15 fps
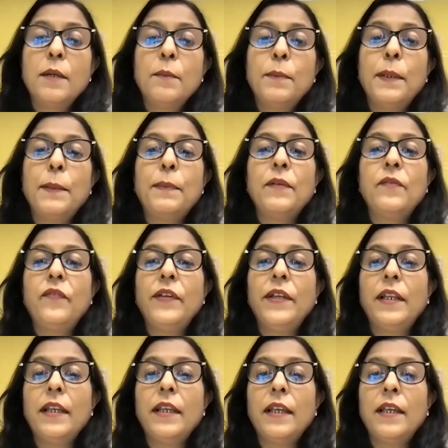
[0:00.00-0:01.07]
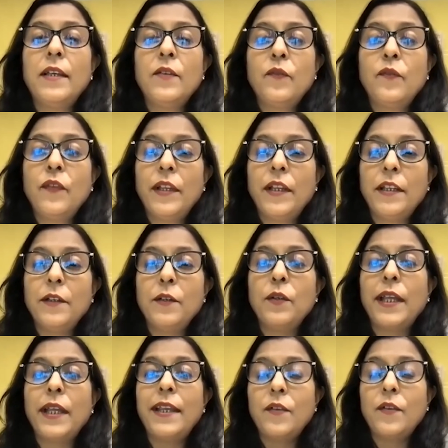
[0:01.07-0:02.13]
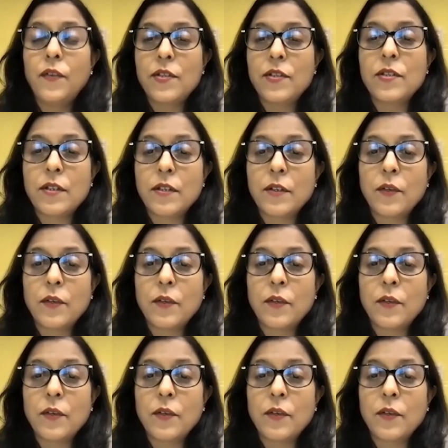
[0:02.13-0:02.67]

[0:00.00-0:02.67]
people feel enriched.